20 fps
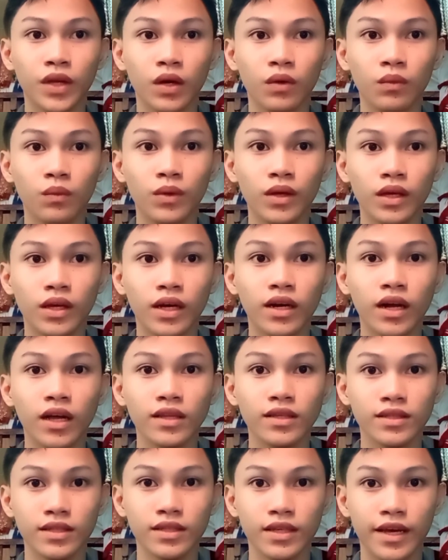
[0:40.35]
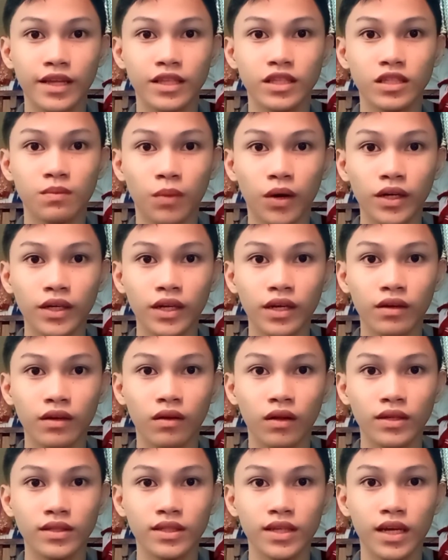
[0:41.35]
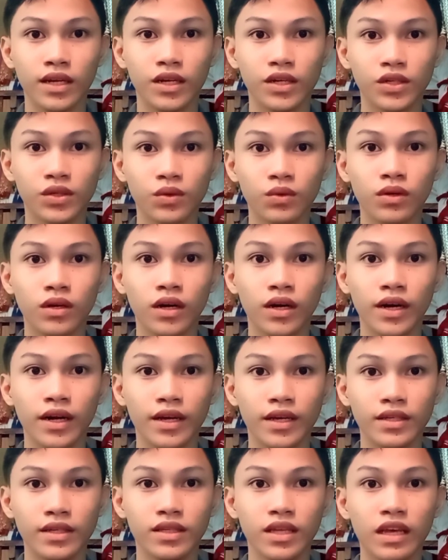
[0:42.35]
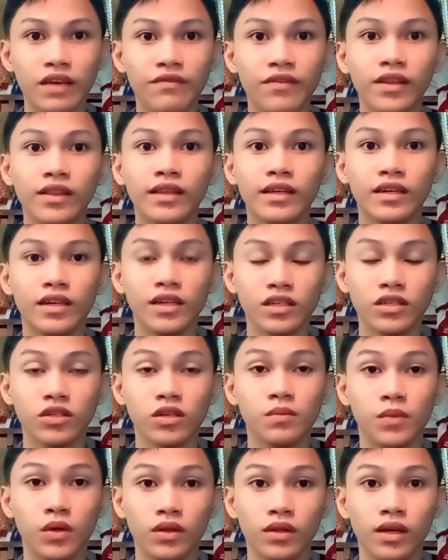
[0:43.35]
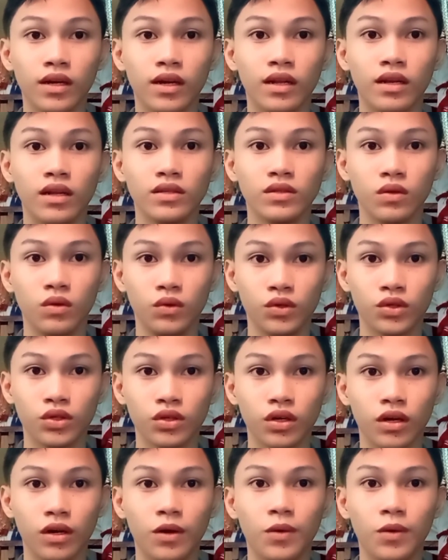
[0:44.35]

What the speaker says: We cannot see its particles and the sugar is evenly distributed in the solution.